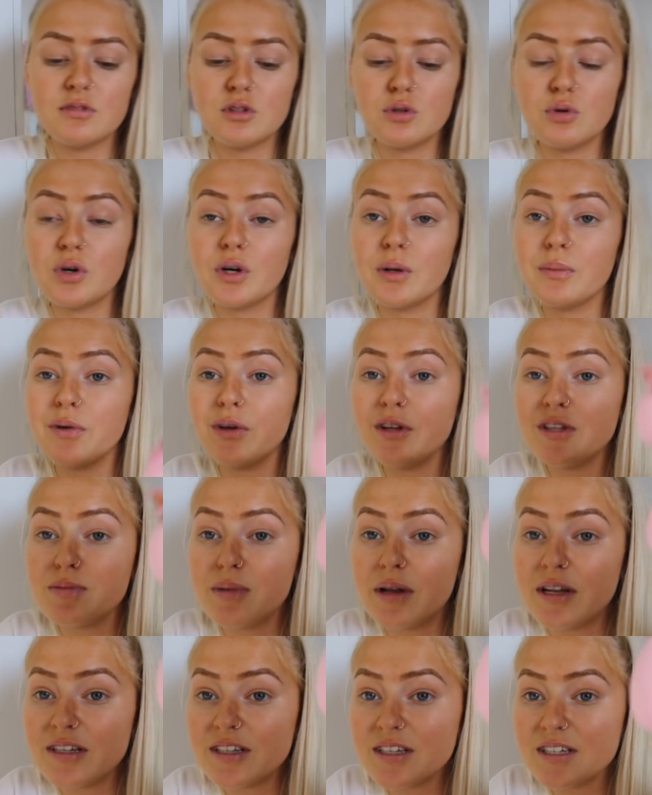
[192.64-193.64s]
talking of beauty
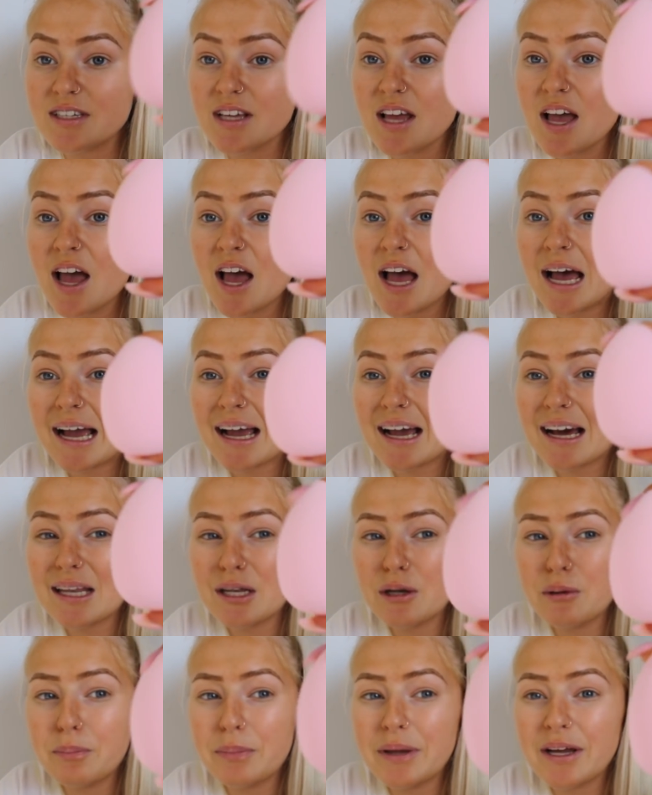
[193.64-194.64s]
blenders, I got a
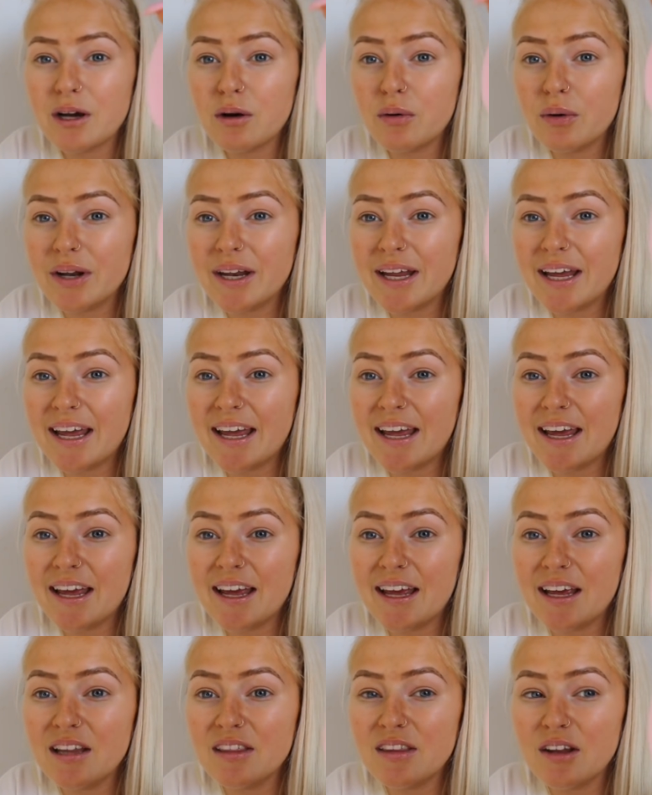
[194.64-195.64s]
little pink one
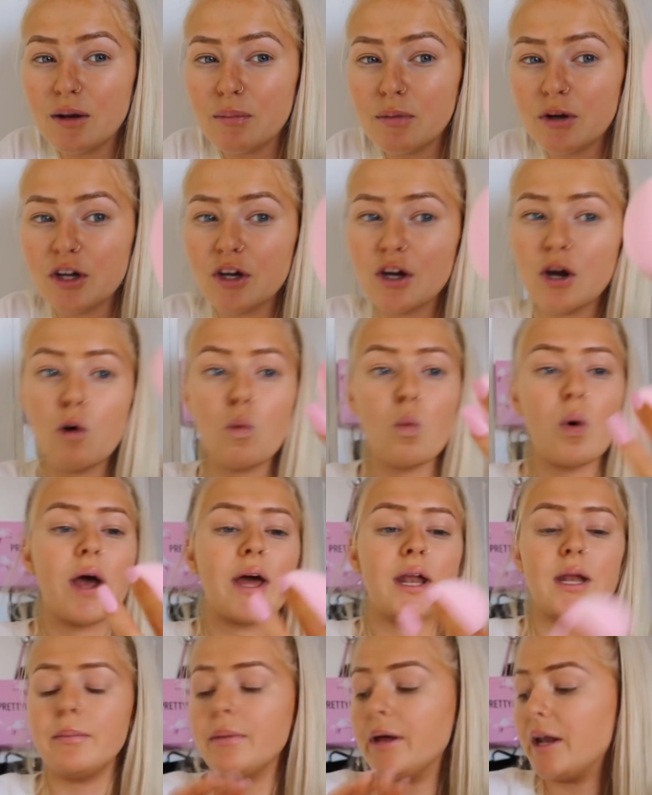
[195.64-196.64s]
here that I'm gonna go wet
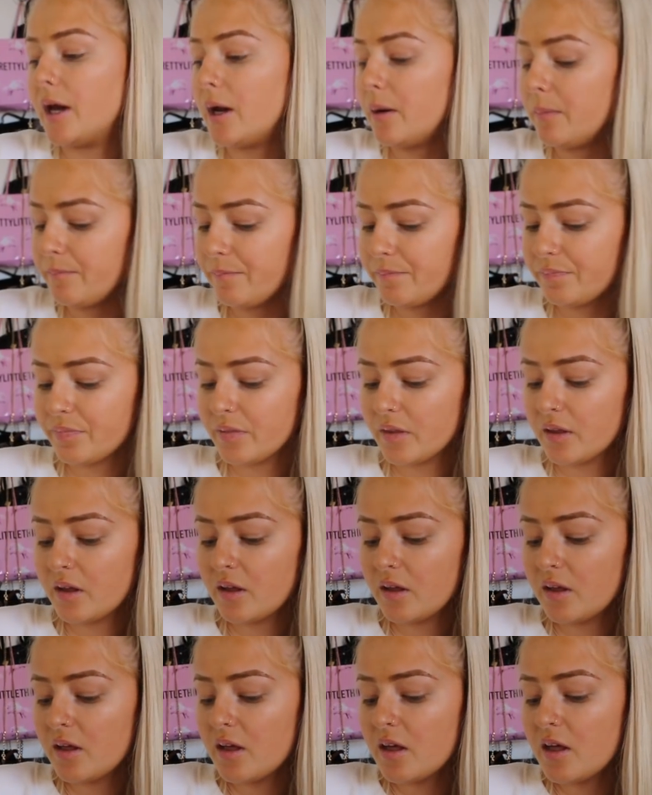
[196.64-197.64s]
in a minute.
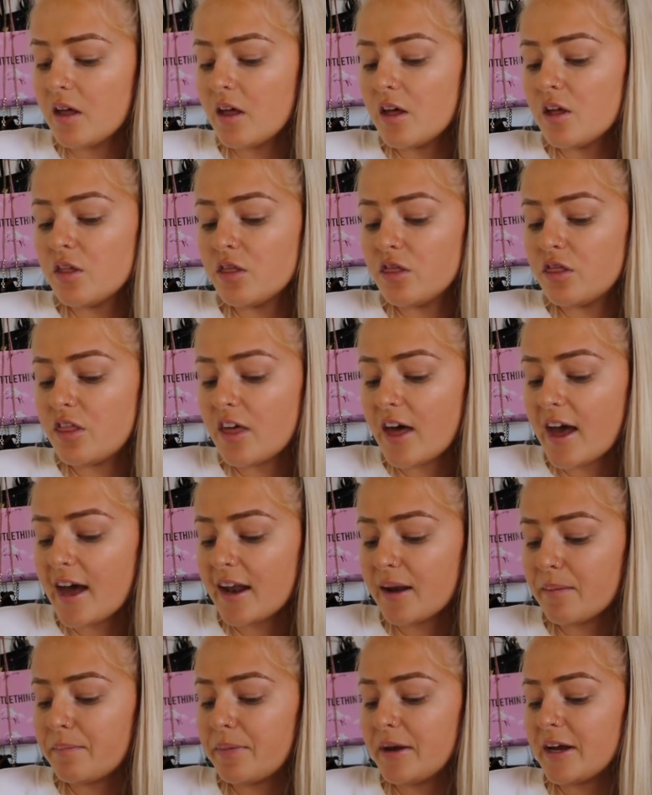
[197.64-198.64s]

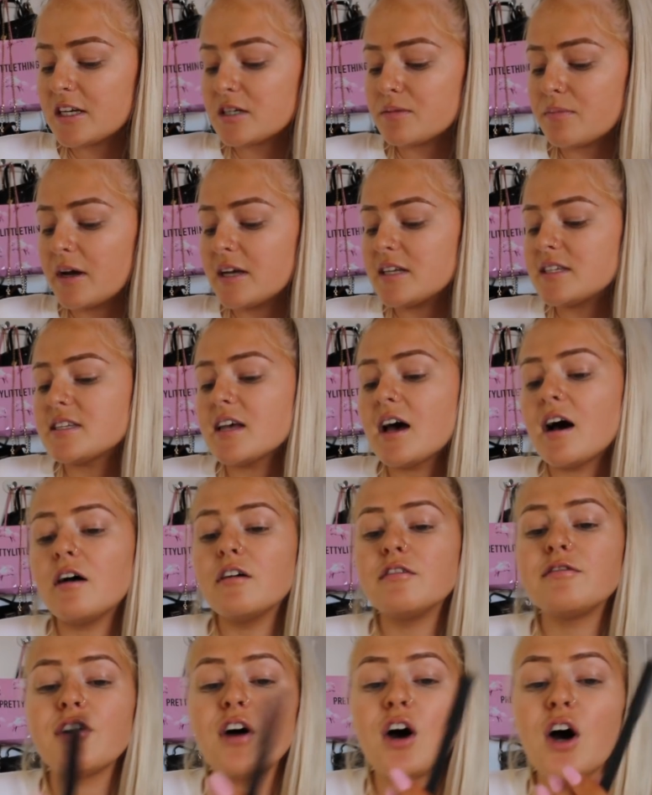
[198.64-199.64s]
Then picked
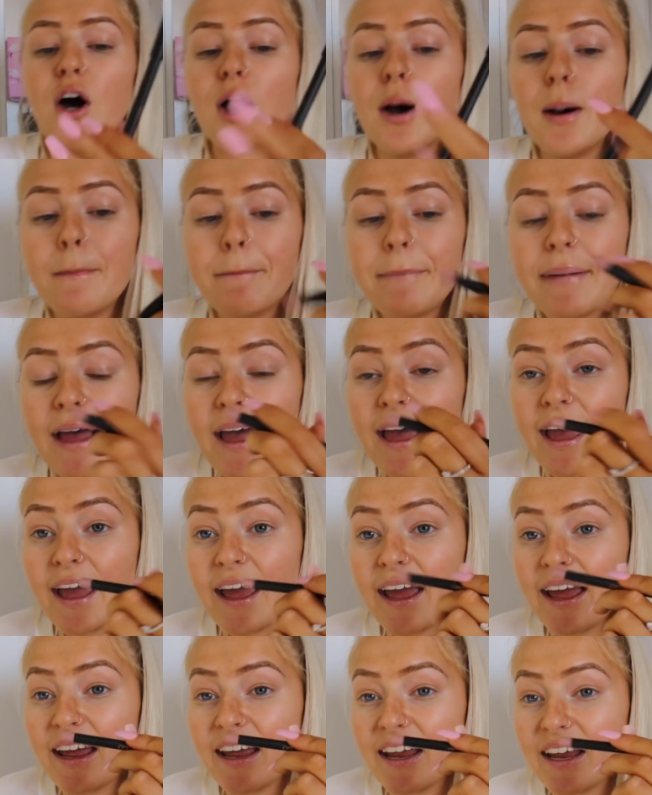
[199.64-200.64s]
myself up
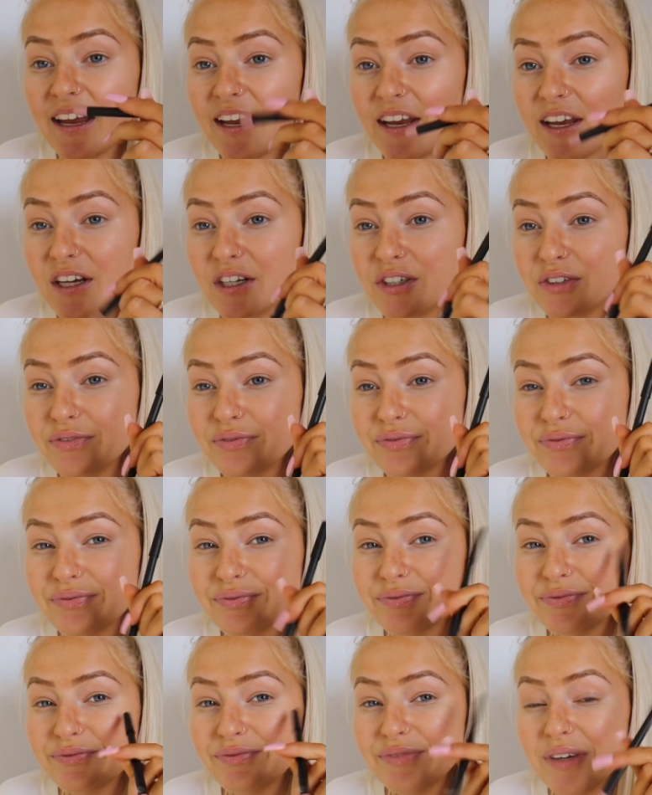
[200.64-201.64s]
a
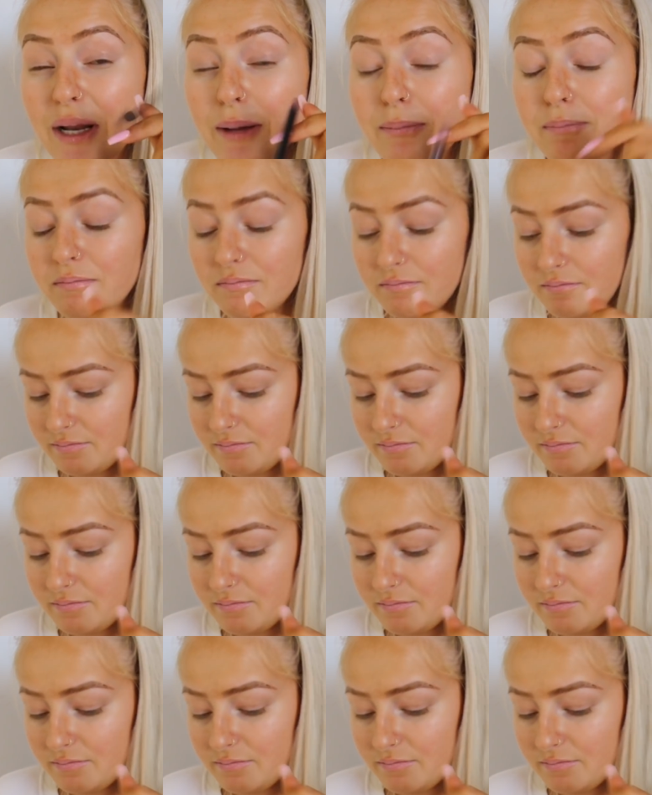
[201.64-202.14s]
lip.